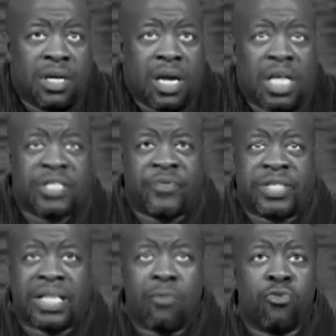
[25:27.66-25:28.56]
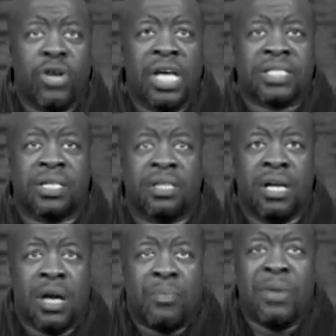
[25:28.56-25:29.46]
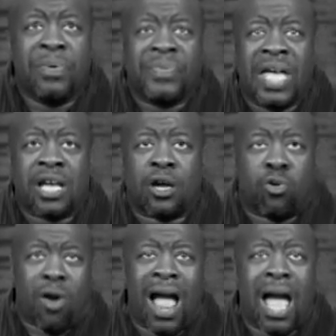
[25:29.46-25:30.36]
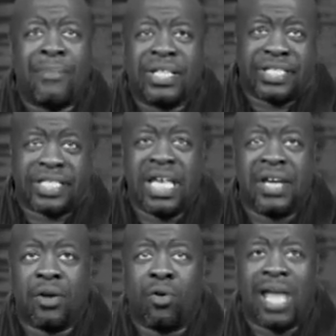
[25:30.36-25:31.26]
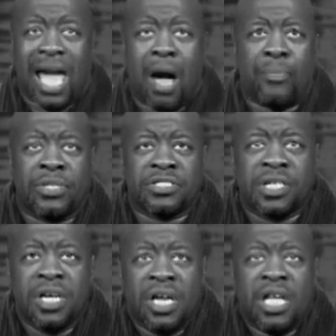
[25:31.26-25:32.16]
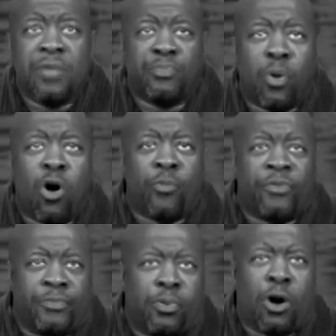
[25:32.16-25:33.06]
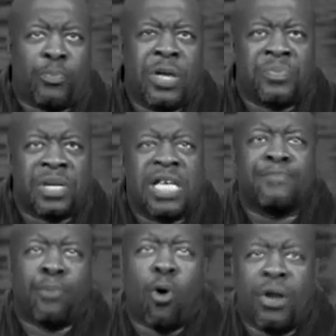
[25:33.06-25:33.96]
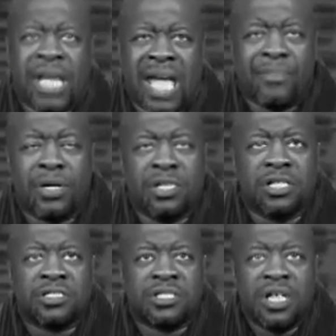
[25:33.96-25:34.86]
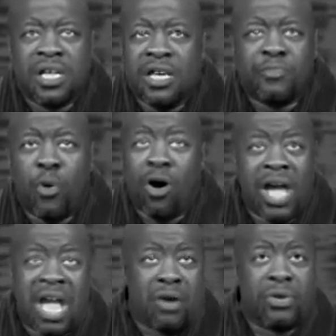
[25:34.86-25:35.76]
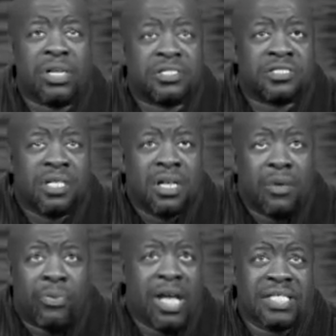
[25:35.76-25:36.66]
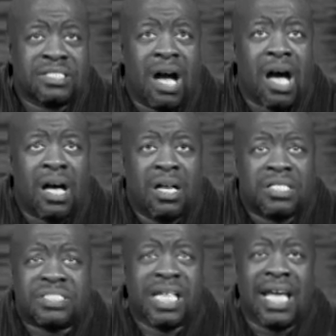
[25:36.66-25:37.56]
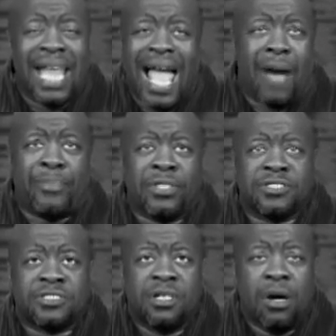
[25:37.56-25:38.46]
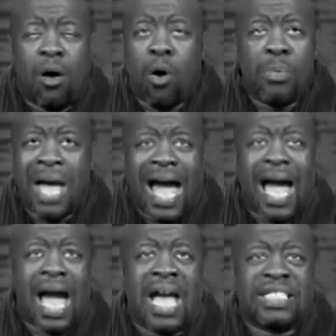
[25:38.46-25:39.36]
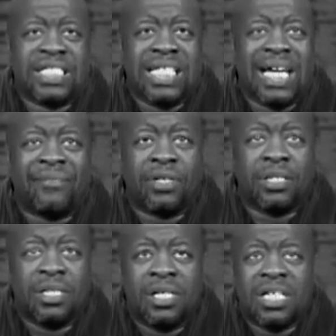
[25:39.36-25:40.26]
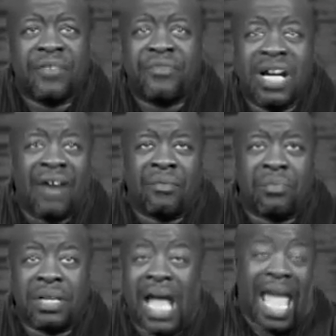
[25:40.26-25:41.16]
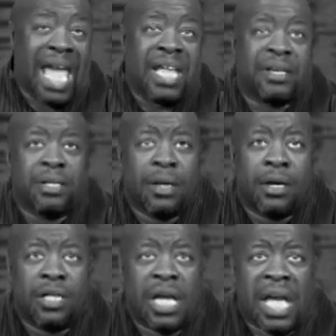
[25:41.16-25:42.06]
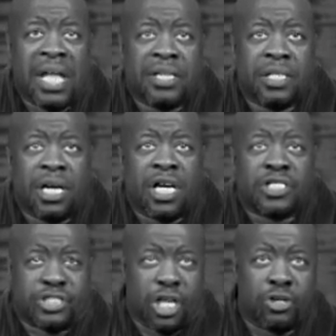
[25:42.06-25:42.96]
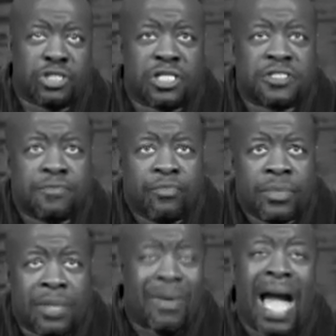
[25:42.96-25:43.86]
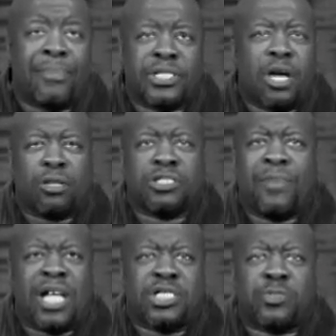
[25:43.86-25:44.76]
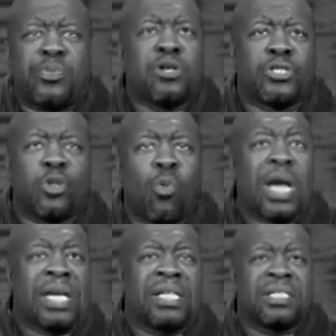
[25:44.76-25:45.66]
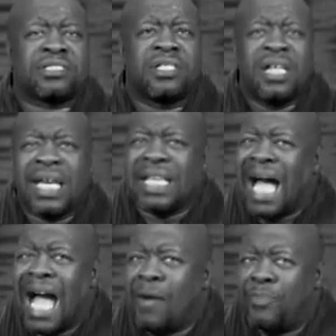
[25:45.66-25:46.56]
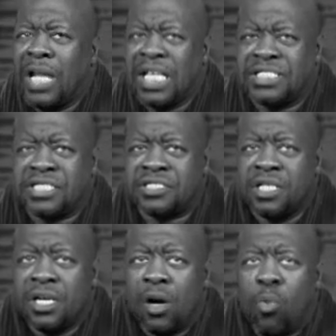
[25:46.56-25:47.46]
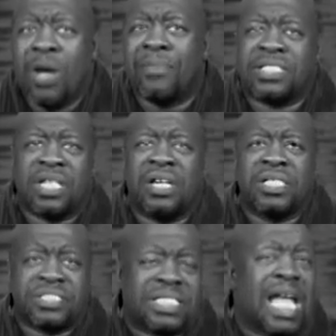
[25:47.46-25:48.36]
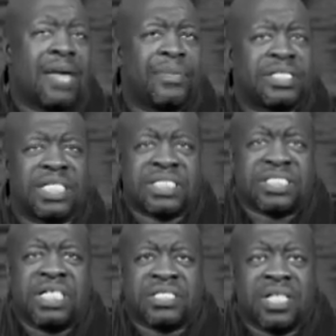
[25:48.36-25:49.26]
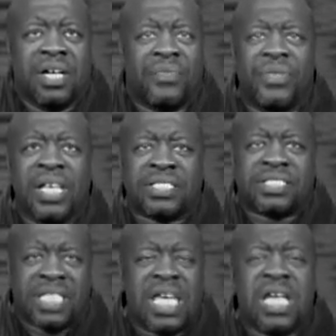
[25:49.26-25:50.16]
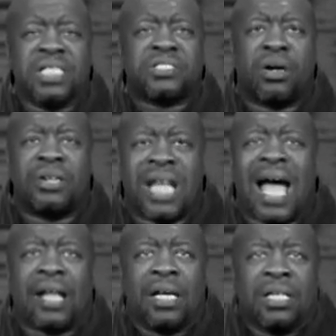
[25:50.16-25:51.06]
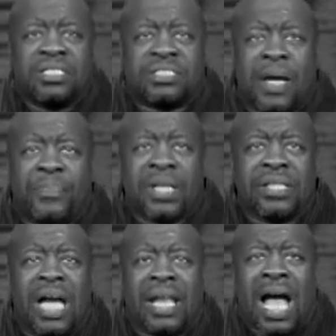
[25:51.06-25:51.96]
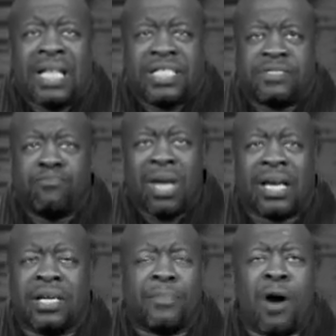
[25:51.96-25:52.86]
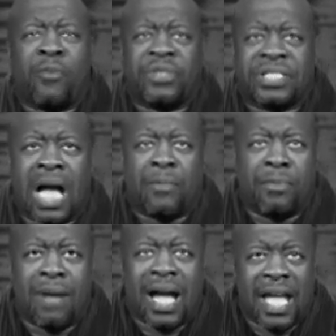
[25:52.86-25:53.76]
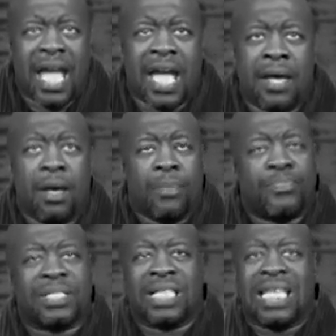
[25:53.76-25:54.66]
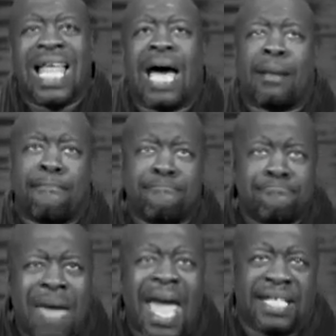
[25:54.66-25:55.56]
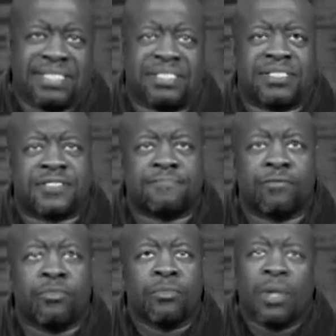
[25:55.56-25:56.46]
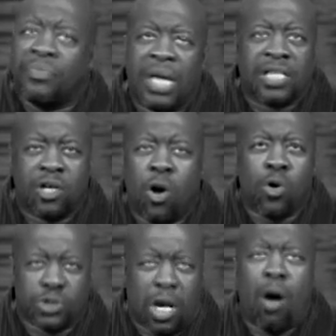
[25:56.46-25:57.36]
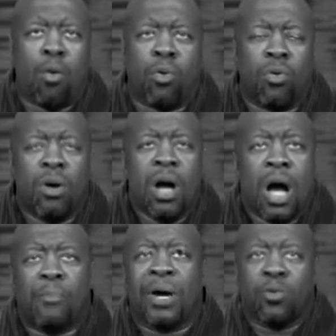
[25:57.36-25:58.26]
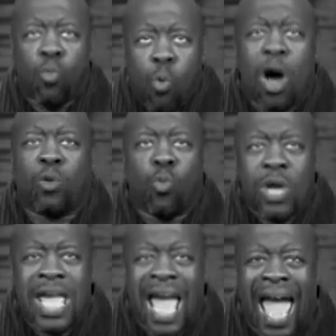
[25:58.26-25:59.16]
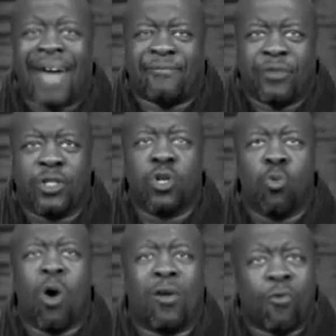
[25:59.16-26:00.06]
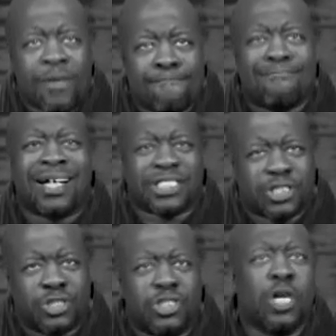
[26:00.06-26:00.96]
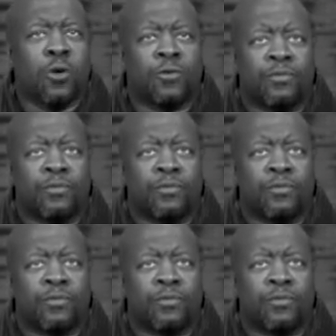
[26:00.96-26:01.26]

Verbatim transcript: because for some reason, people think crime and sin only happens in poor, for poor people, in poor neighborhoods, in poor areas. Praise God. Sin happens on the highest level of government and, and uh, churches. The Bible talks about spiritual wickedness in high places. We must understand this. this these, these things are not something that I just make it up off the top of my head. There's a lot of mess that goes on. But what we have to do, what we must do